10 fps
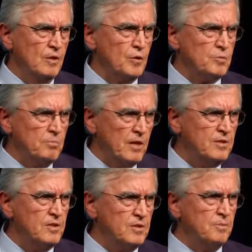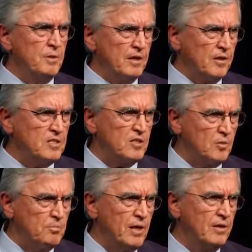was murdered by
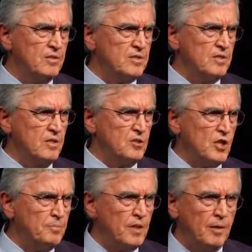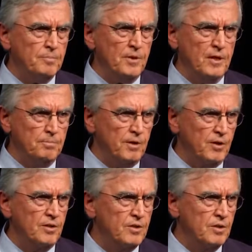Christian monks, chopped up and
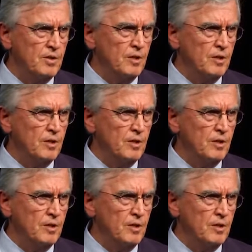burned,